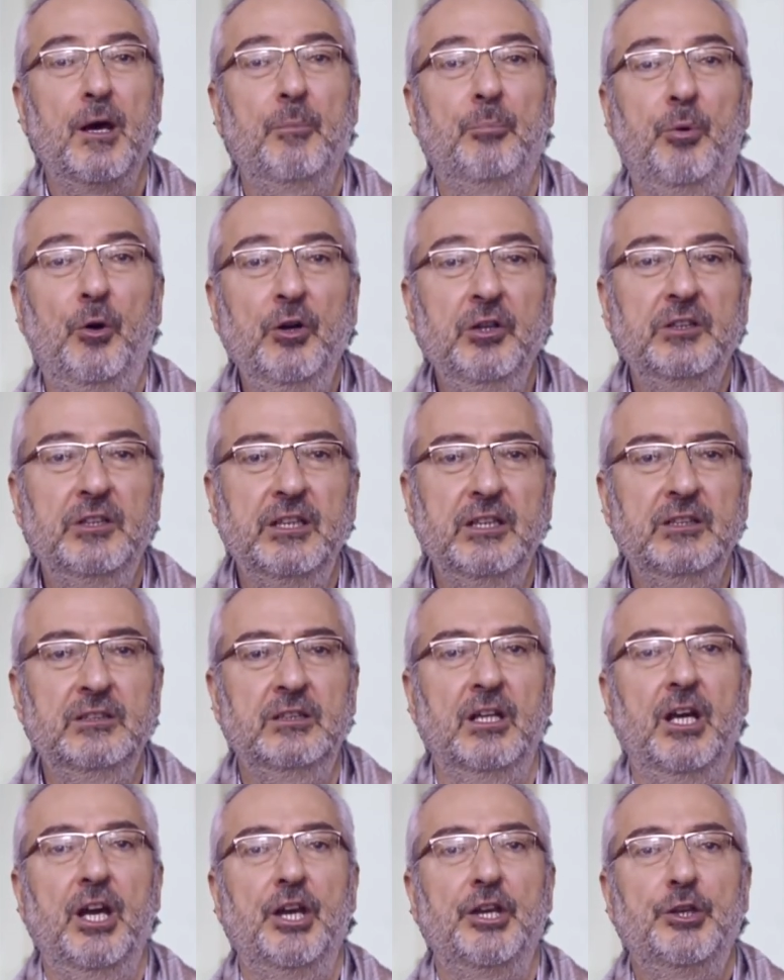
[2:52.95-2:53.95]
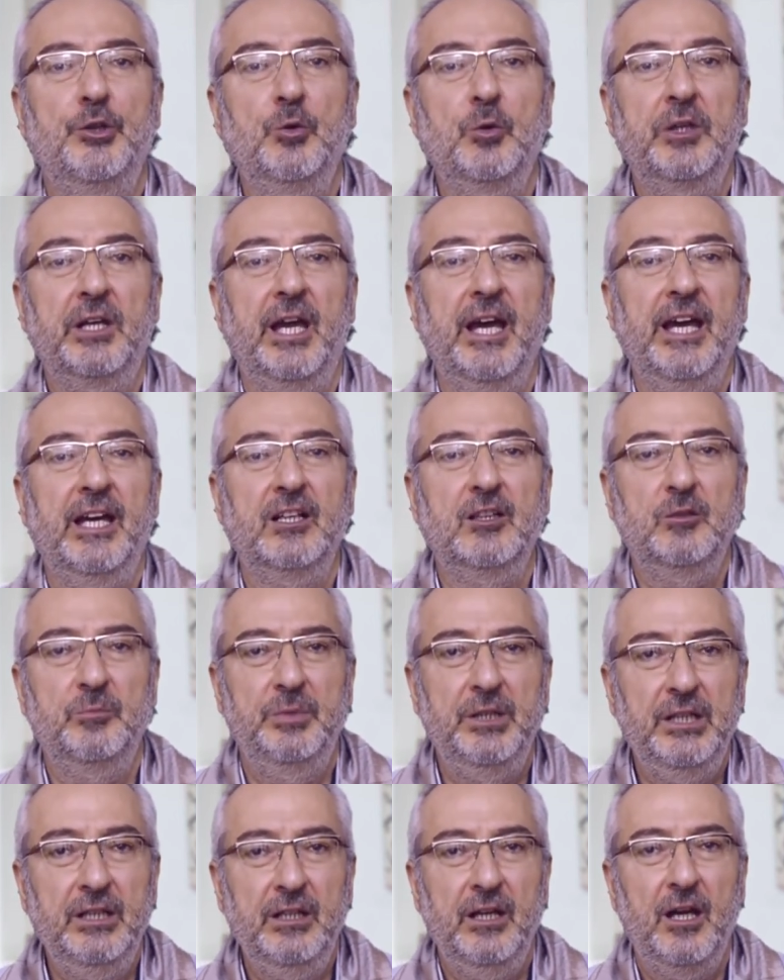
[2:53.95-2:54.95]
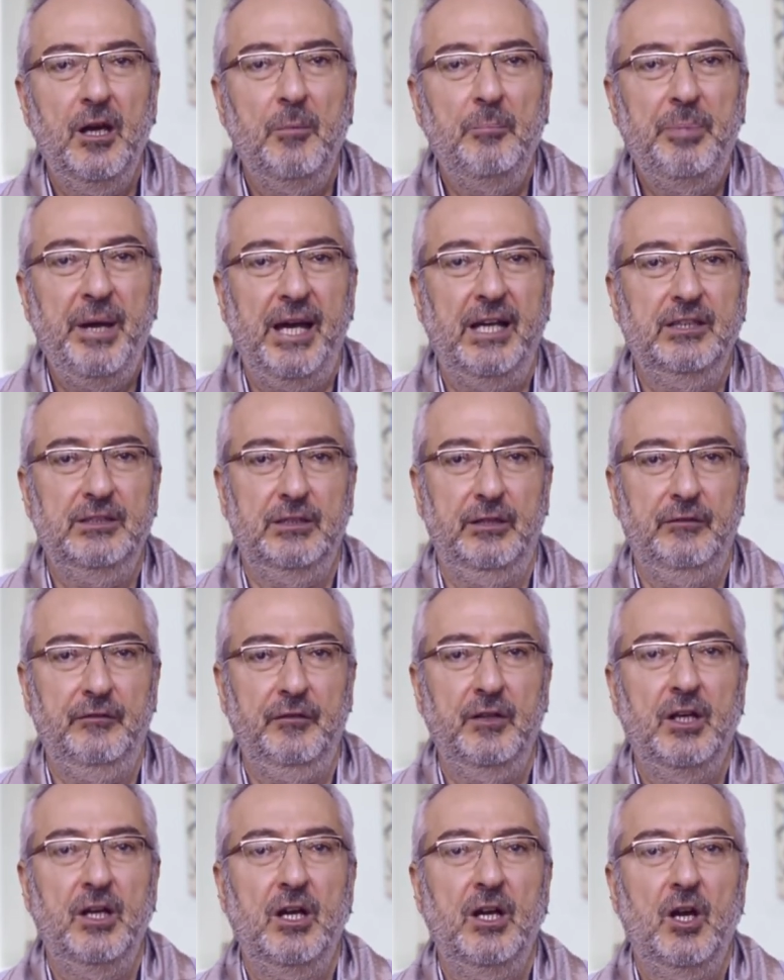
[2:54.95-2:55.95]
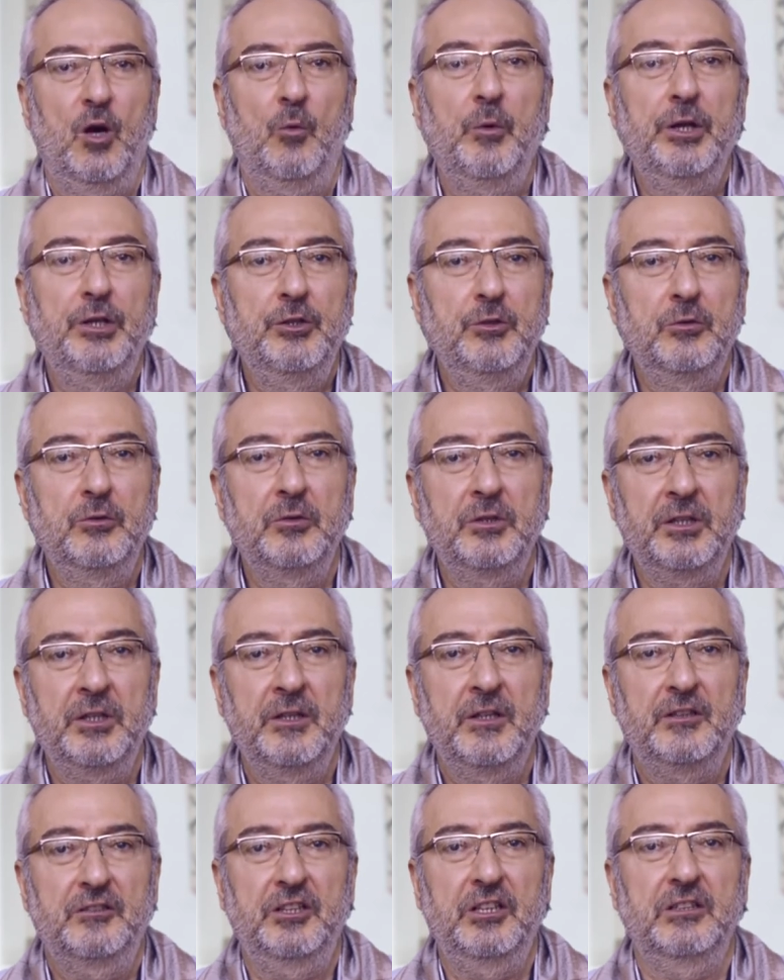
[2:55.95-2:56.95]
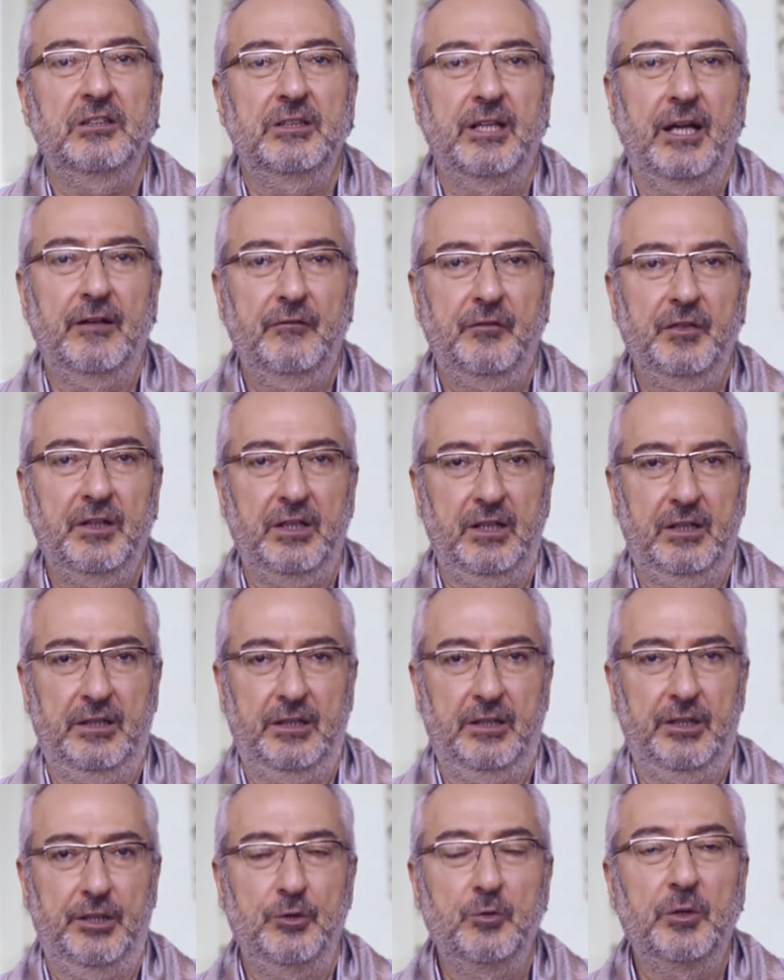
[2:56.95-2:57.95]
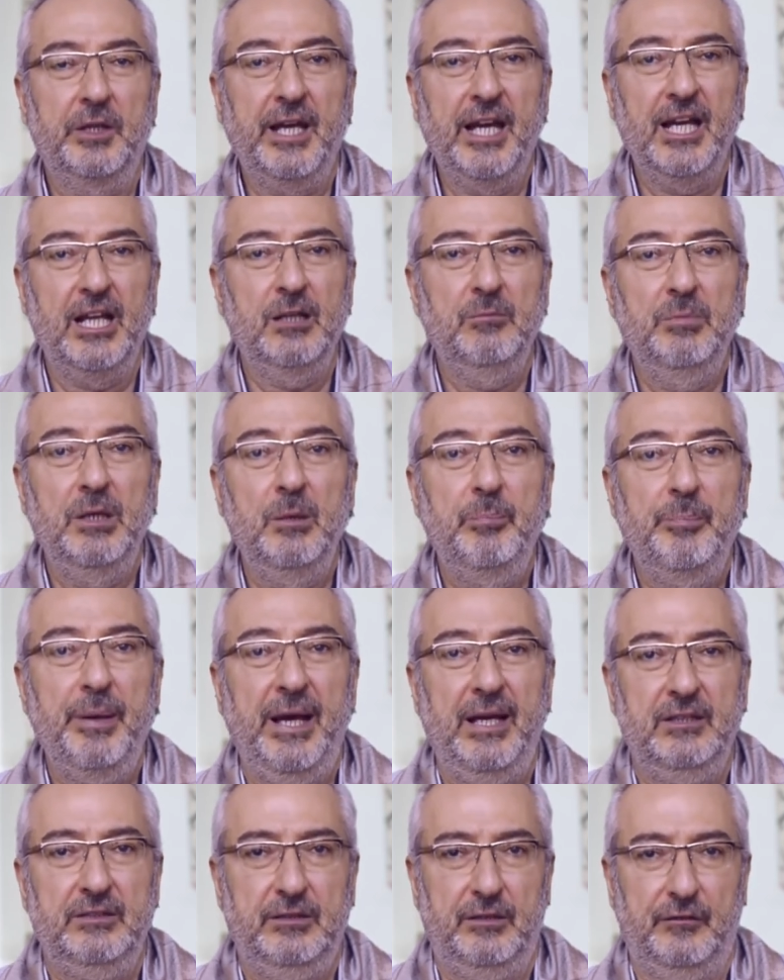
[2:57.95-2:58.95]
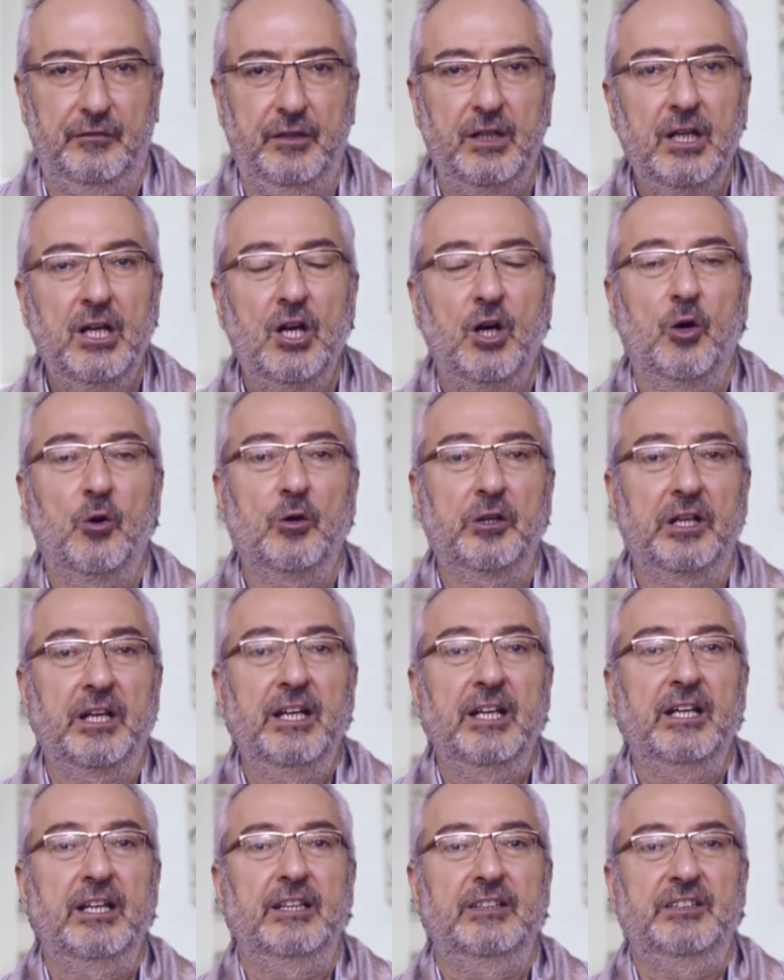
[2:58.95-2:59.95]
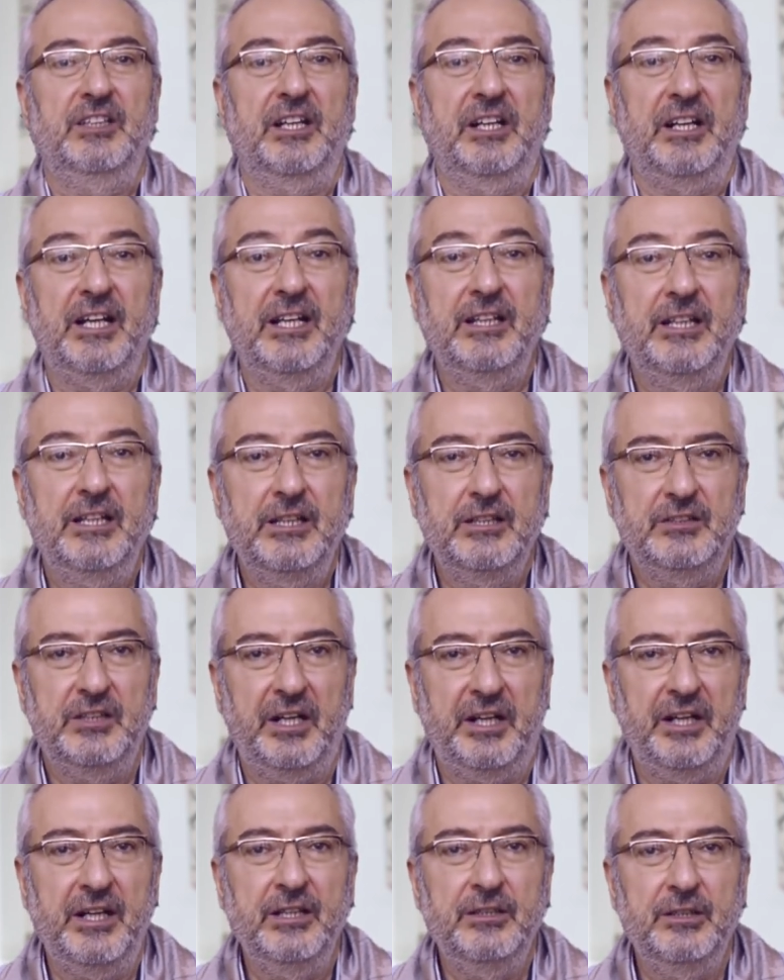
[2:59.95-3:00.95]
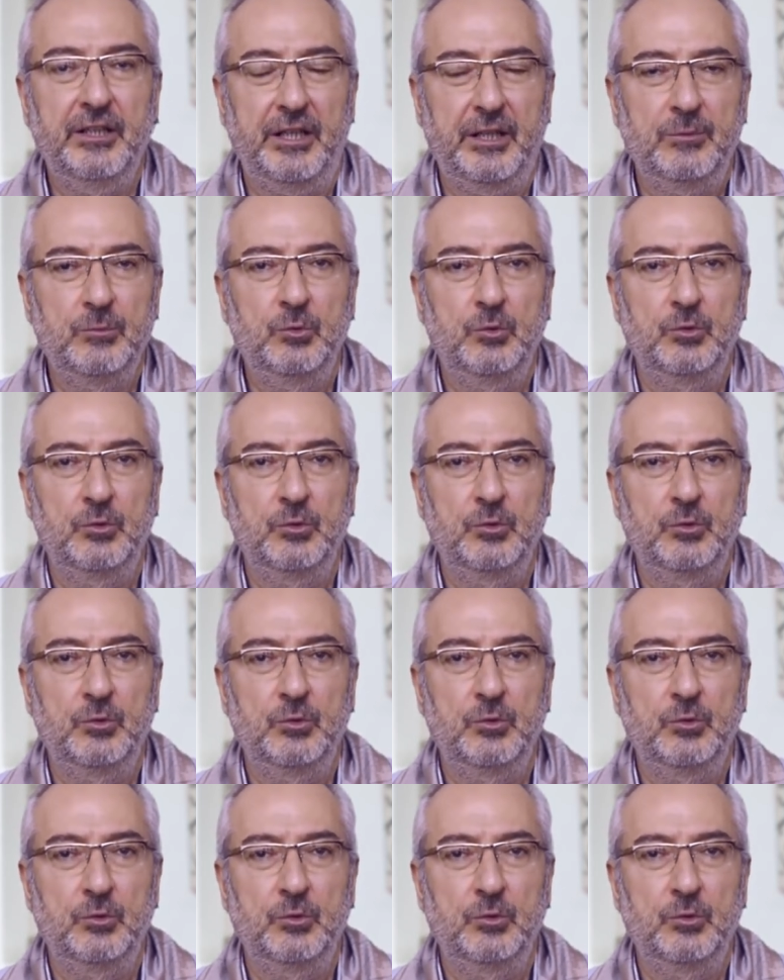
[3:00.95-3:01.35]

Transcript: Point is, you can't be passive when you are treated unfairly. You can't be passive or in a surrendering